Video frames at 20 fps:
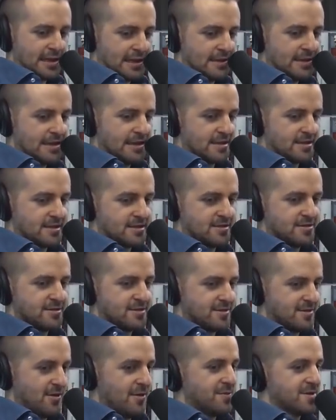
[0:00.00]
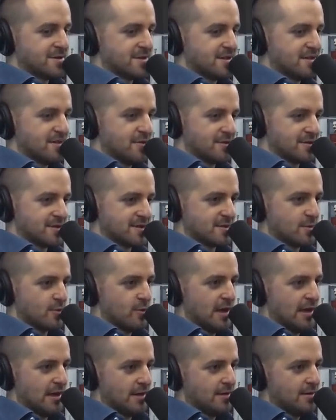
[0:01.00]
this, just obviously not a
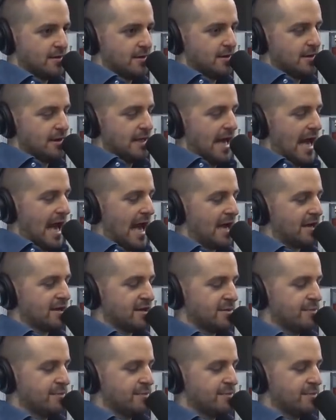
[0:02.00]
square. And